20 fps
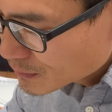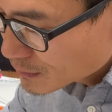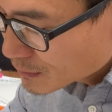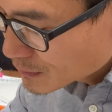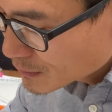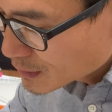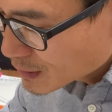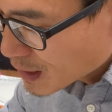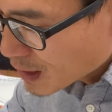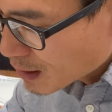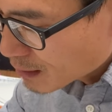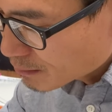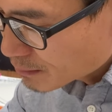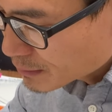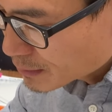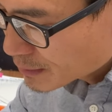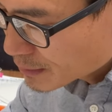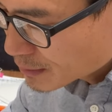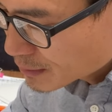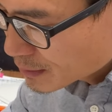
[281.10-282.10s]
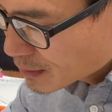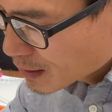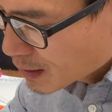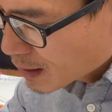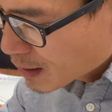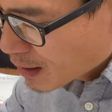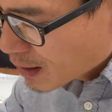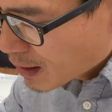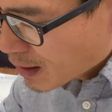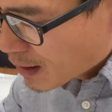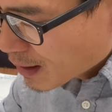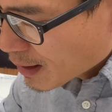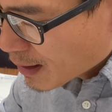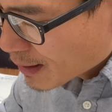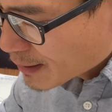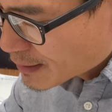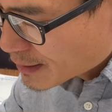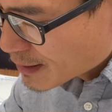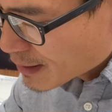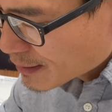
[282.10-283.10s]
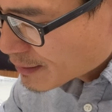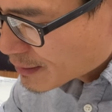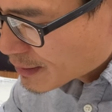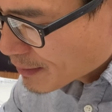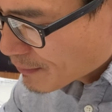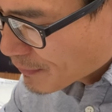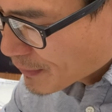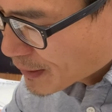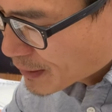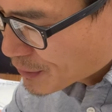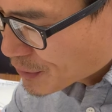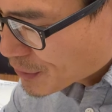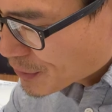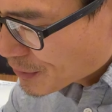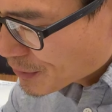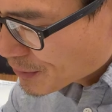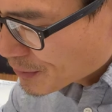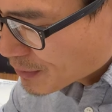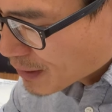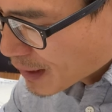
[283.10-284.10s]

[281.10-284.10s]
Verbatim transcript: Yeah. I said something true.